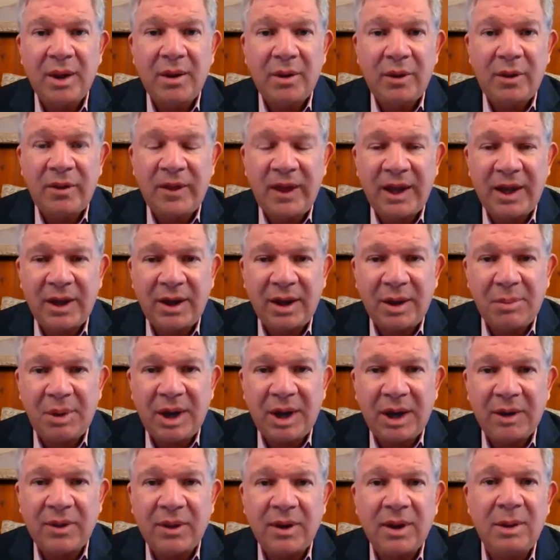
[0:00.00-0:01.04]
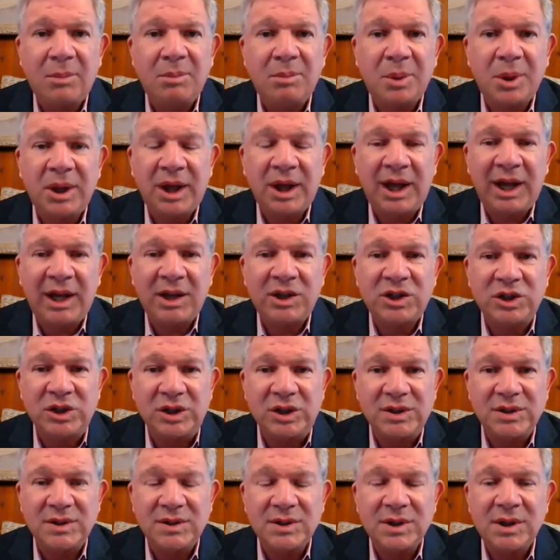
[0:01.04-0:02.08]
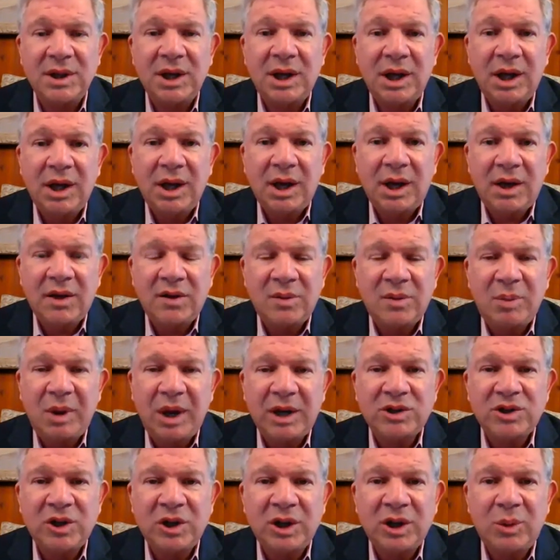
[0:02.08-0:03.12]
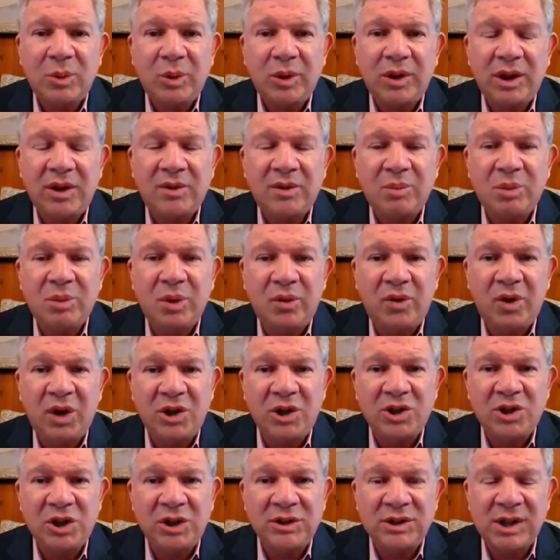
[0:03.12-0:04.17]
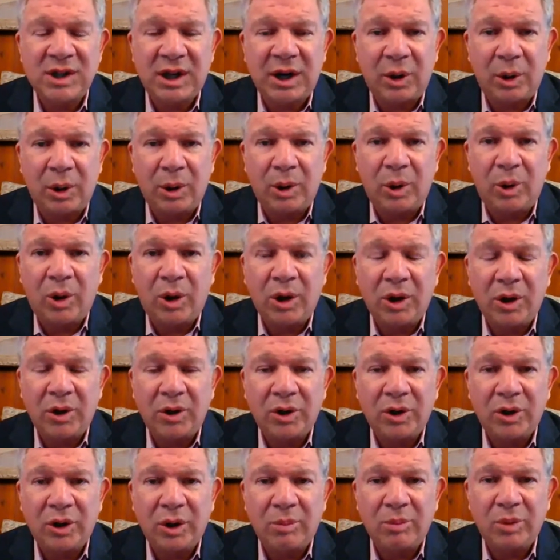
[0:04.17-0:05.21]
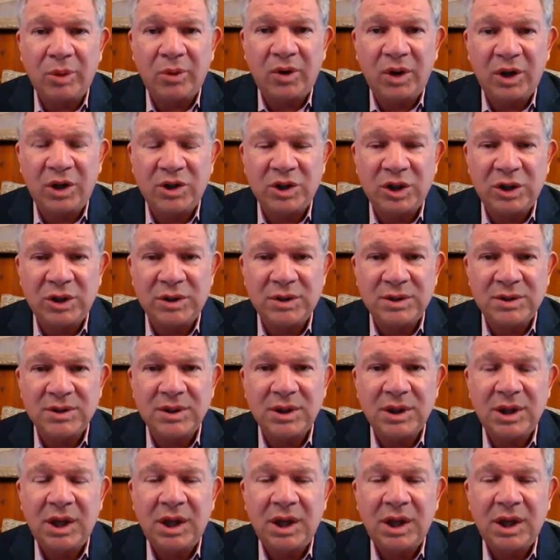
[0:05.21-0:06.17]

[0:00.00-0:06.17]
thinking about the implications, especially with these provisions that are longer term provisions.